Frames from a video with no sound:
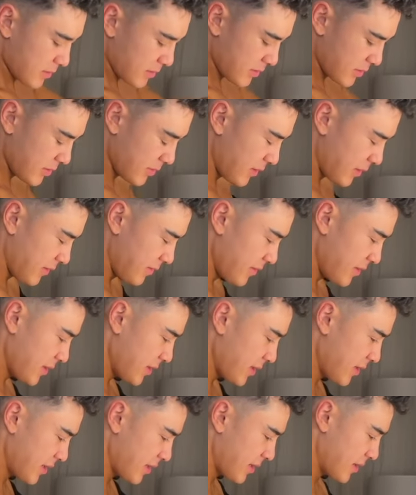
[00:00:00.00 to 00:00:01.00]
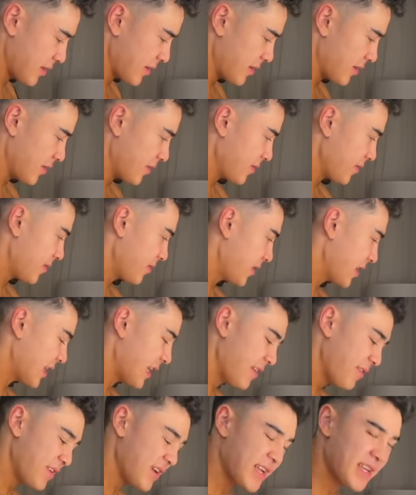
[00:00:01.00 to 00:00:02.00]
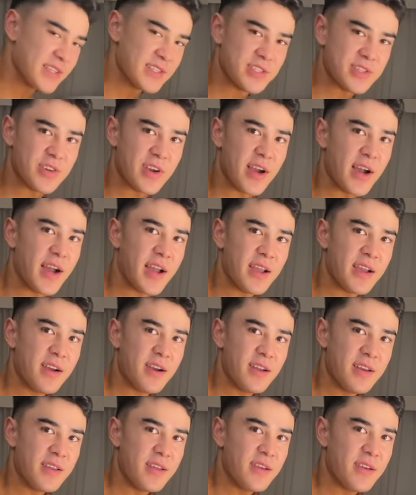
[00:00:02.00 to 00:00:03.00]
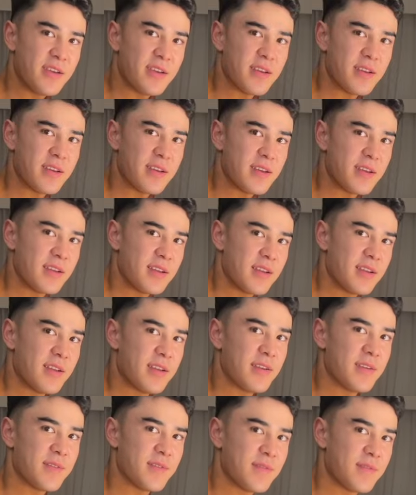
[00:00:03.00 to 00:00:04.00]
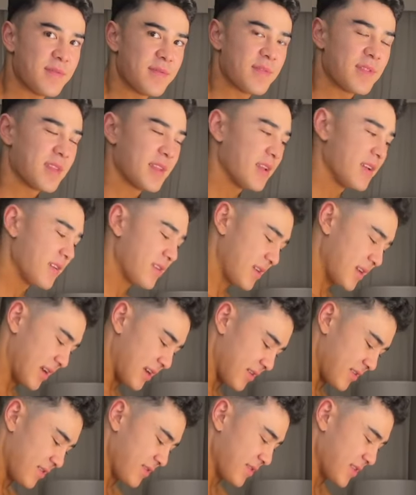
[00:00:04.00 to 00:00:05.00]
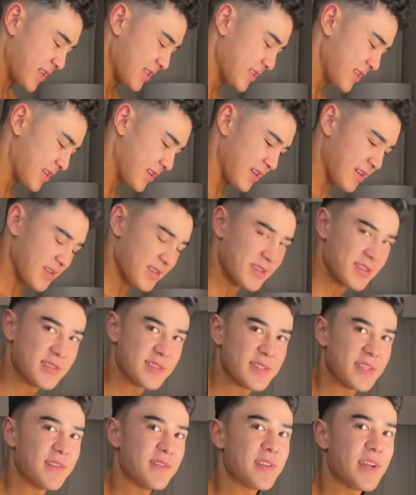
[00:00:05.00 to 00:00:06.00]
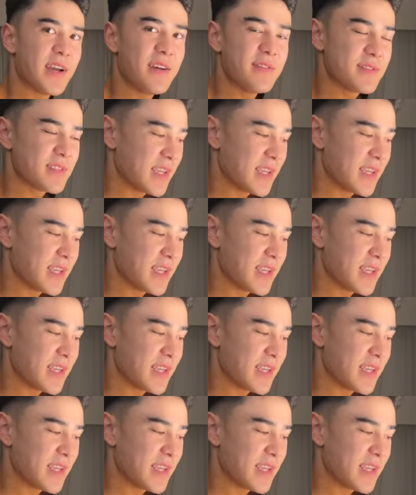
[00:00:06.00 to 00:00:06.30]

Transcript: You ever? Uh, I've never done you that. ever get dry on you? No. Okay, well that's good. Sometimes yeah.